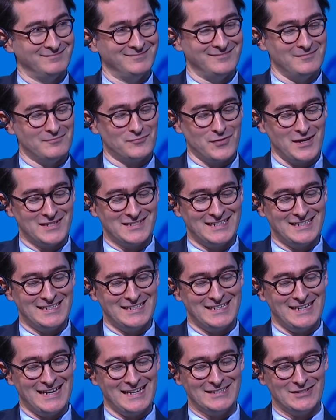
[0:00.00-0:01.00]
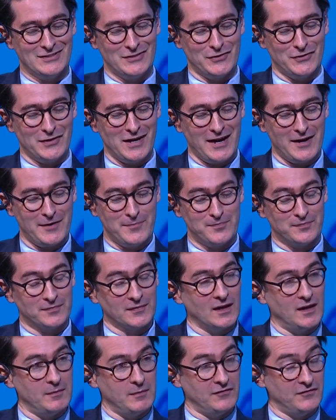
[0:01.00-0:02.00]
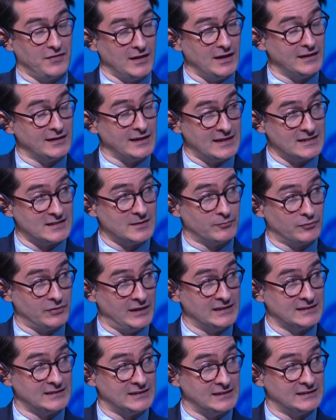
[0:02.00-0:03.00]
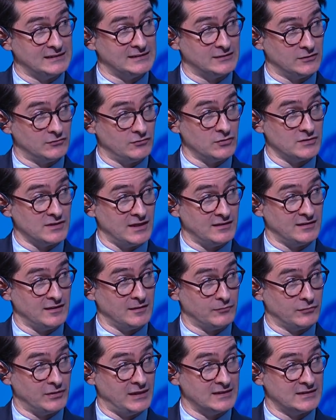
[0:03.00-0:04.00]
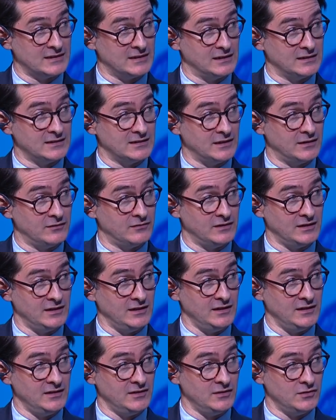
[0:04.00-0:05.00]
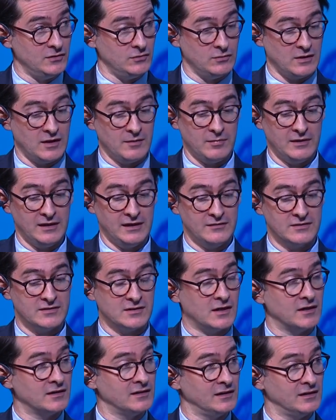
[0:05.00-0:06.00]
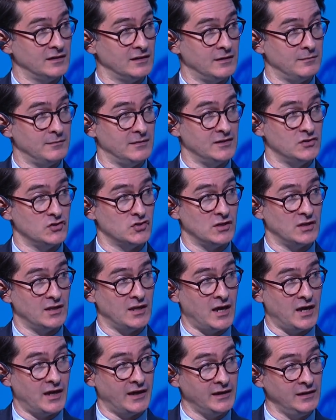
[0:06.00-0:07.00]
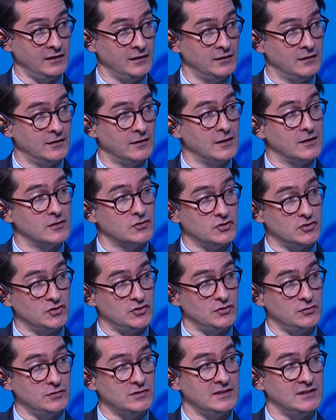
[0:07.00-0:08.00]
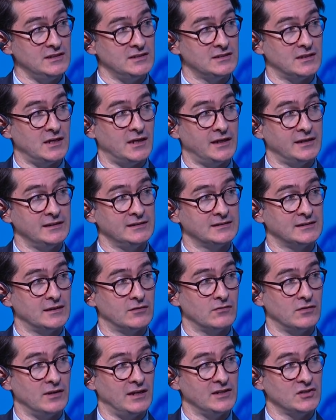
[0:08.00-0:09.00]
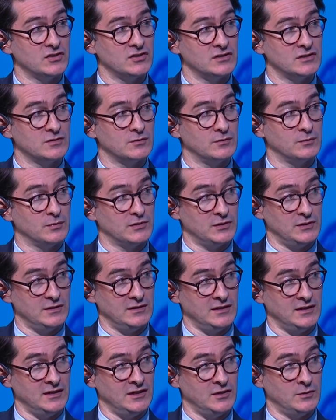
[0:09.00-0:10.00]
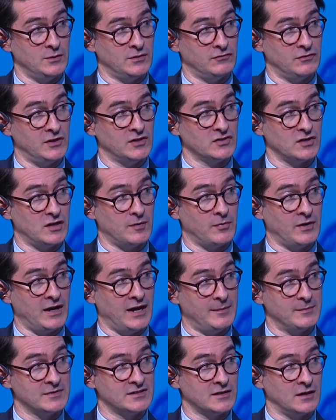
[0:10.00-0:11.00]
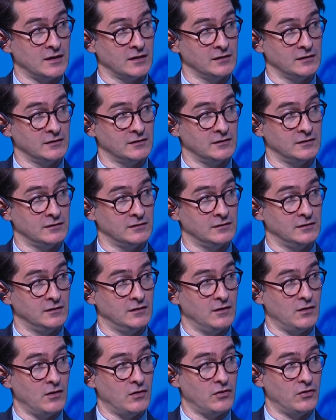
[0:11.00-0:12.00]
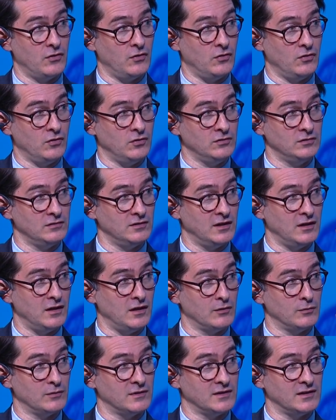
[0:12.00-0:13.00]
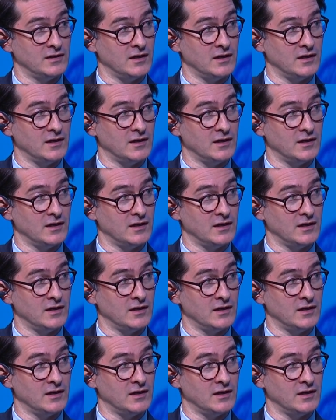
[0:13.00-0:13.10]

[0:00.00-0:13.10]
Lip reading: President Niinistö, Finland has the rotating presidency of the EU, I believe, starting in July. Do you see signs that relations between the EU and Russia are perhaps starting to thaw along with